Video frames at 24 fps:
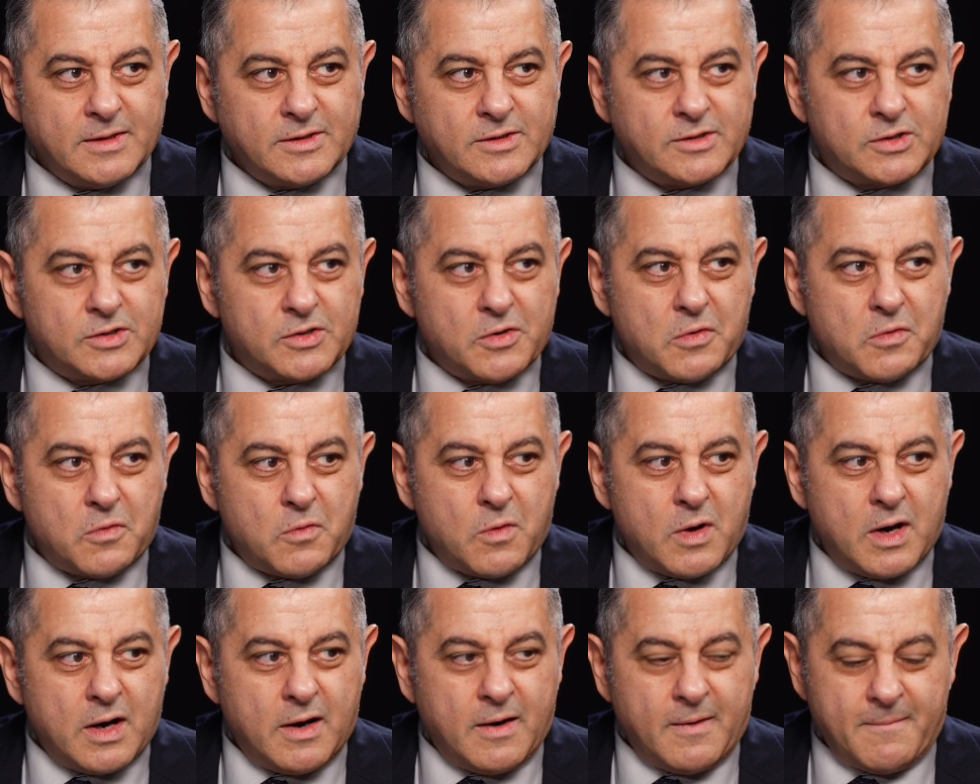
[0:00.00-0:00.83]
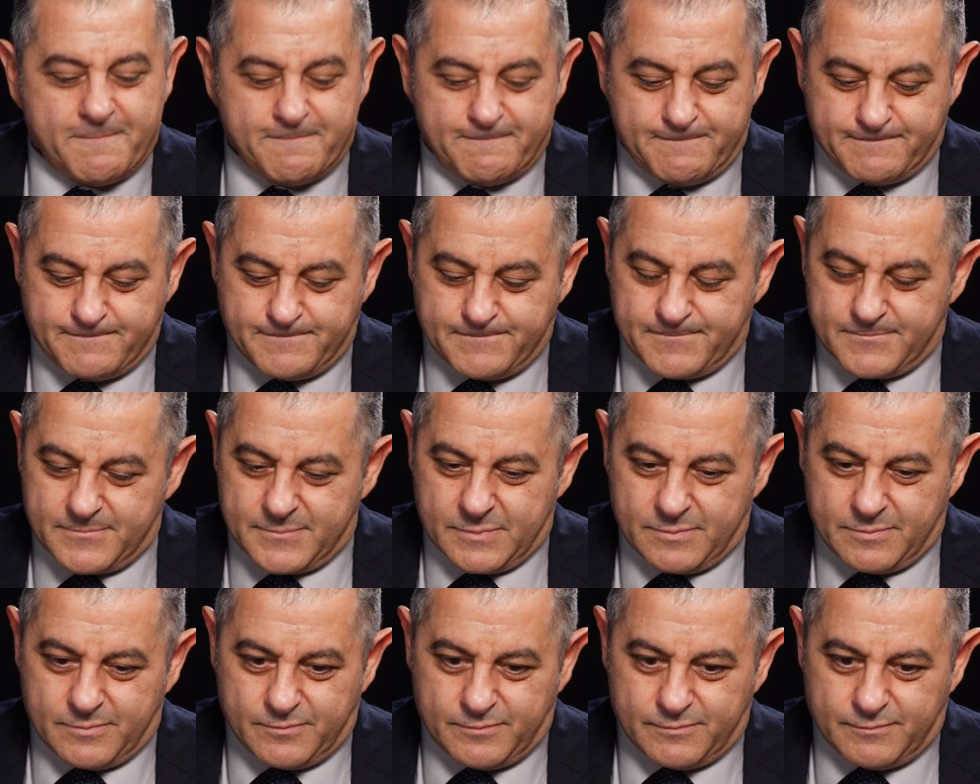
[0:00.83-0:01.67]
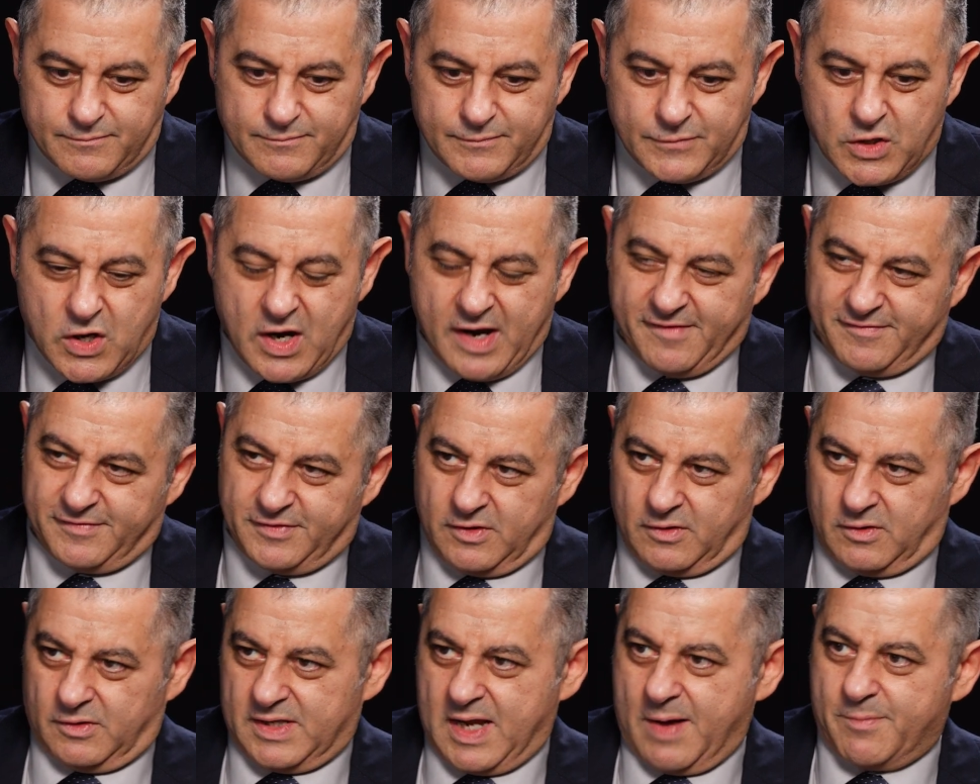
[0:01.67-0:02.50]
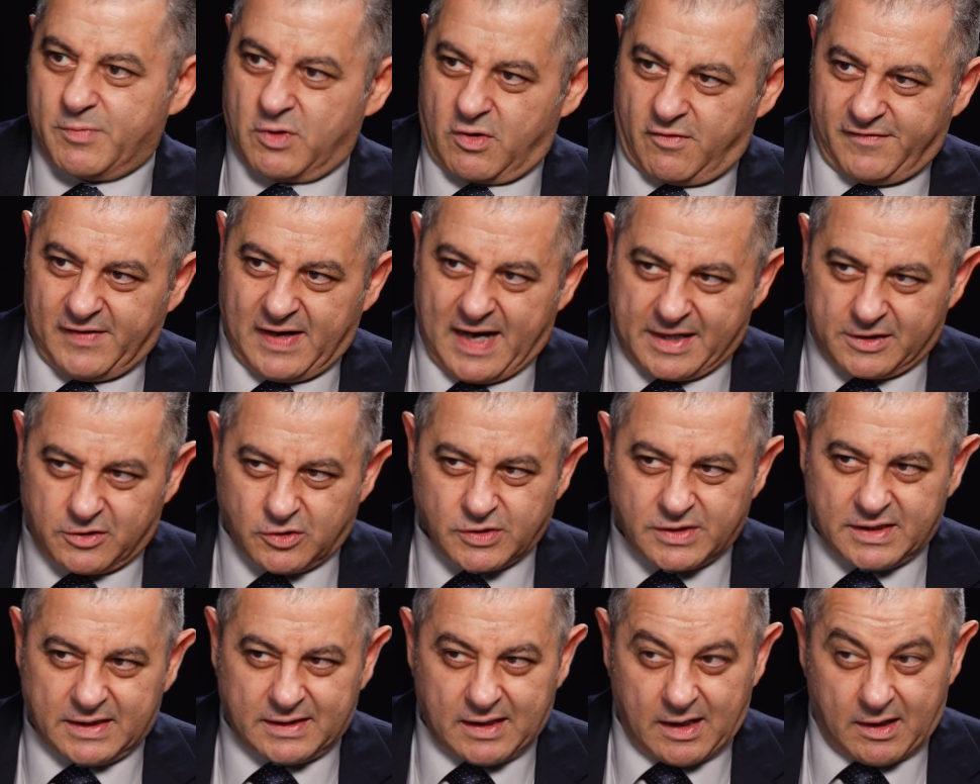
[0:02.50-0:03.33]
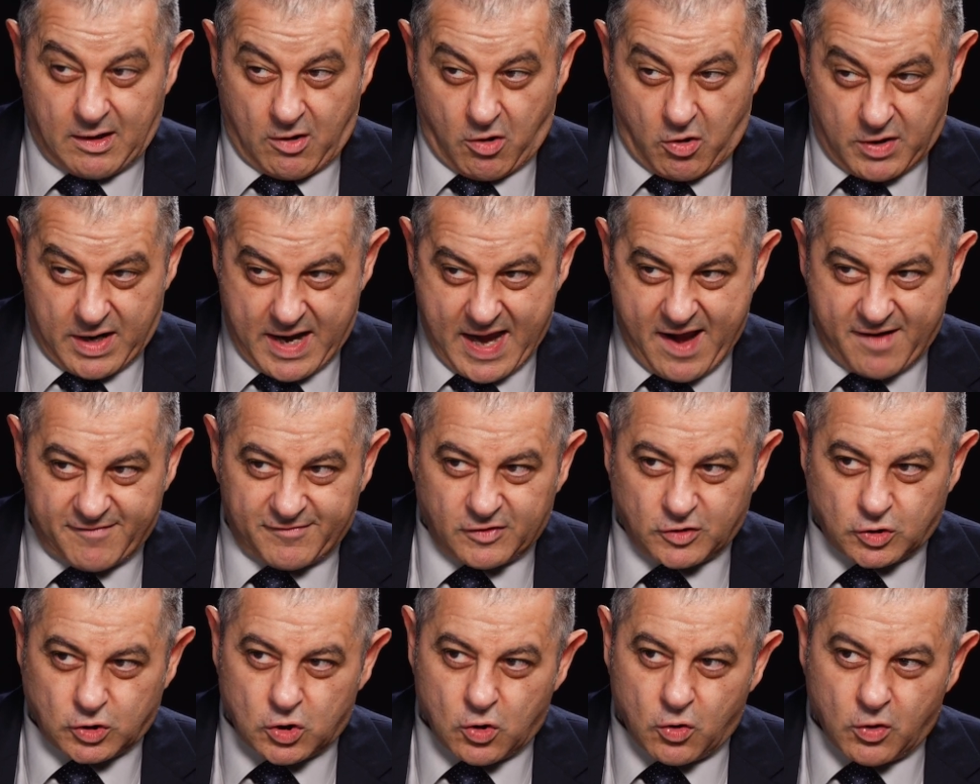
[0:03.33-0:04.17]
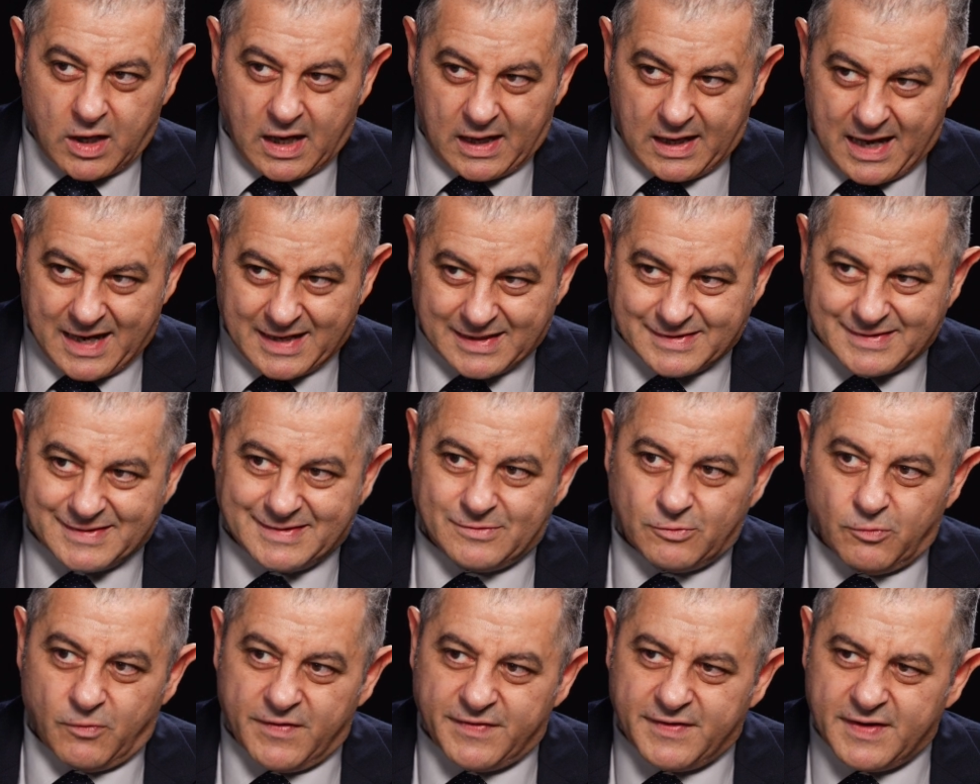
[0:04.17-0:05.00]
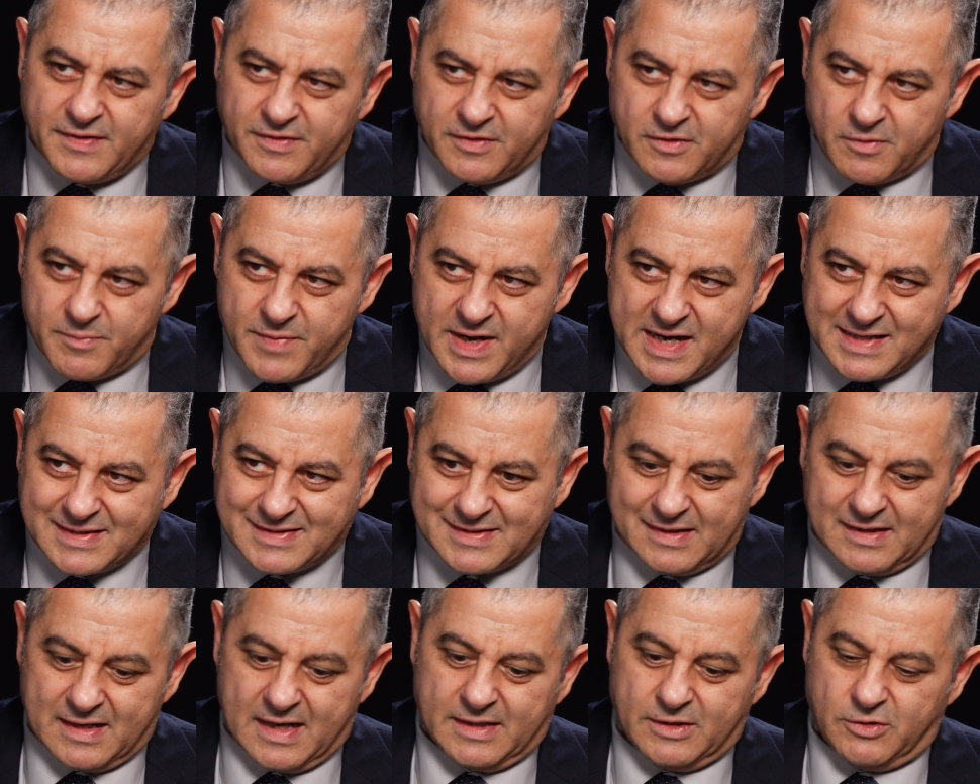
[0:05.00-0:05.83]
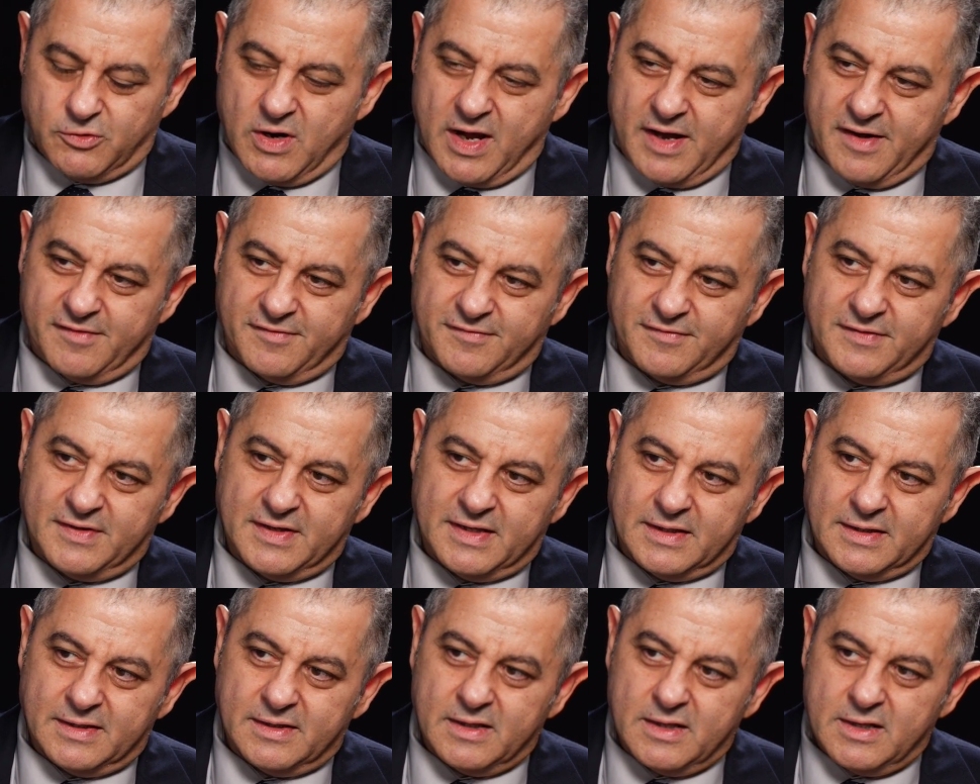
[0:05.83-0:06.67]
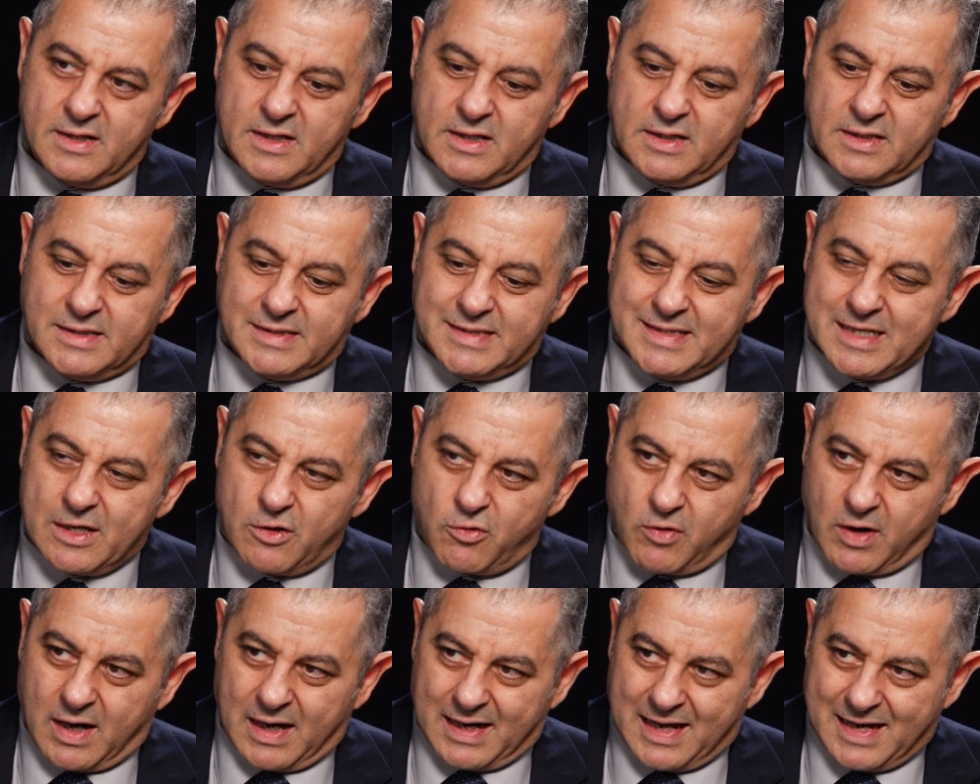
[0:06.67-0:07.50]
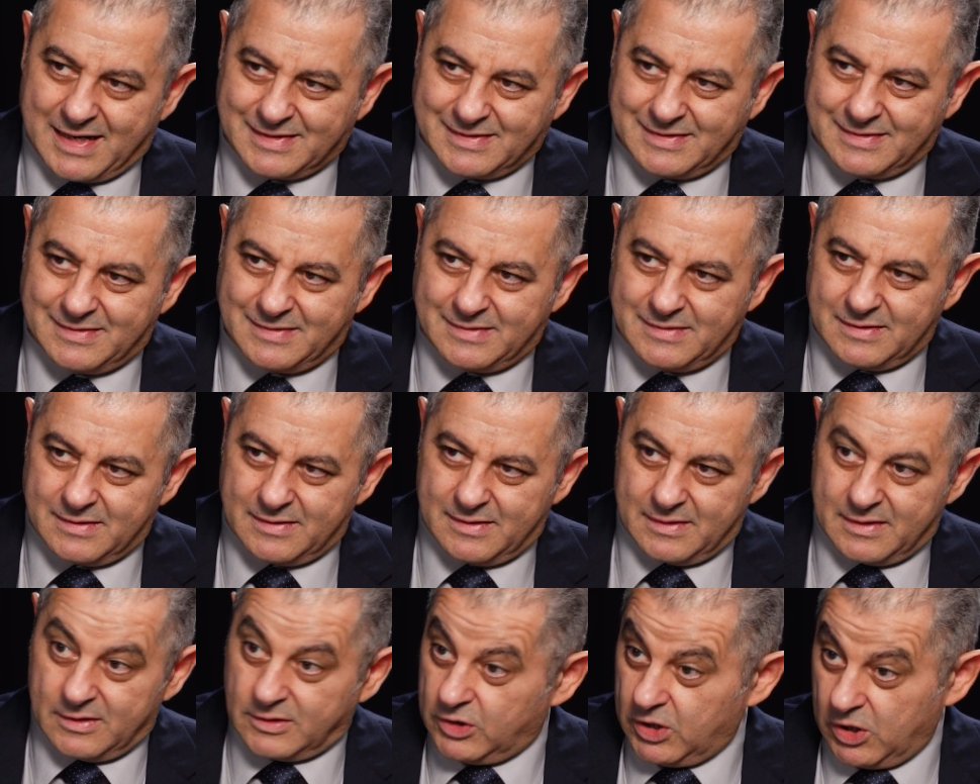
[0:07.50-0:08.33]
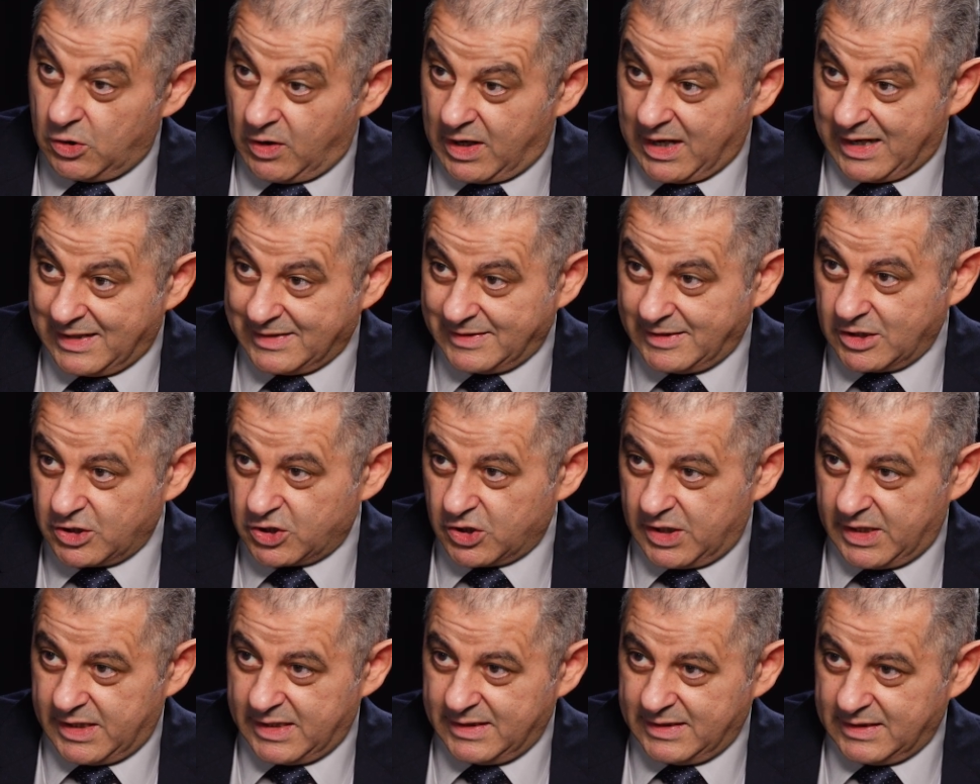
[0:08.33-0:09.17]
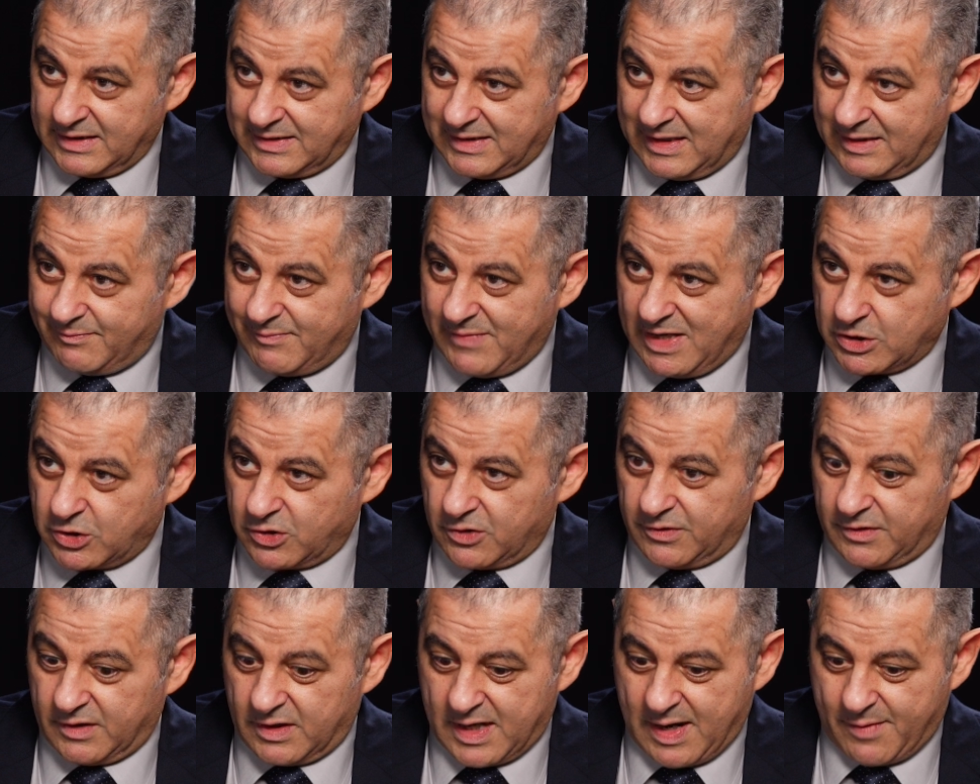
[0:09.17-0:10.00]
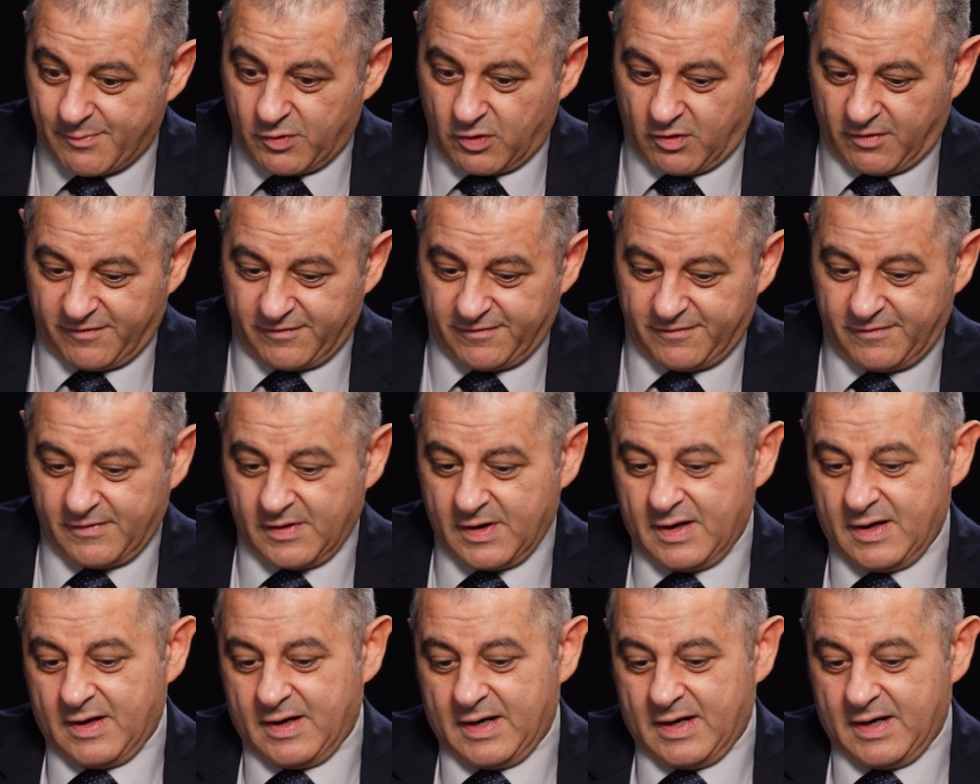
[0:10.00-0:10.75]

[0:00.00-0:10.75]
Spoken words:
So you have the number of electrons that are on average localized within the basin, and you have the delocalization index that measures the number of